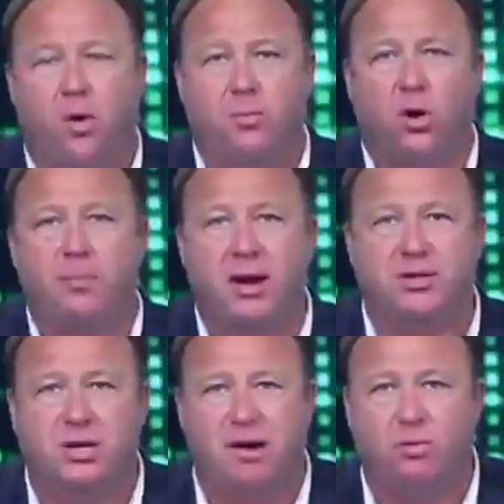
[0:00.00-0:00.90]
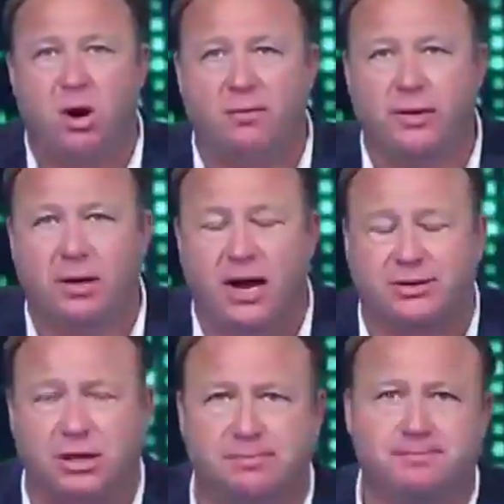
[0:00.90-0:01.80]
4 more minutes to cover whatever you'd
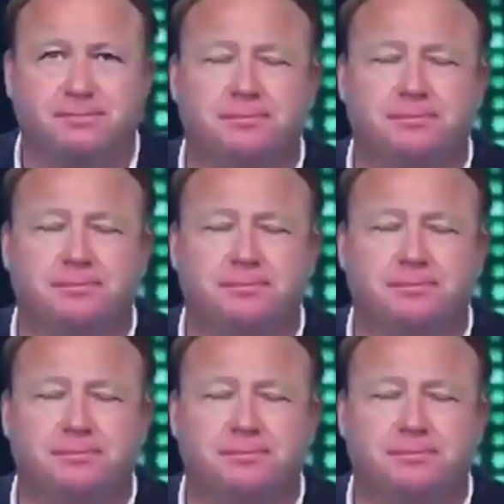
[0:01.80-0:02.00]
like, sir.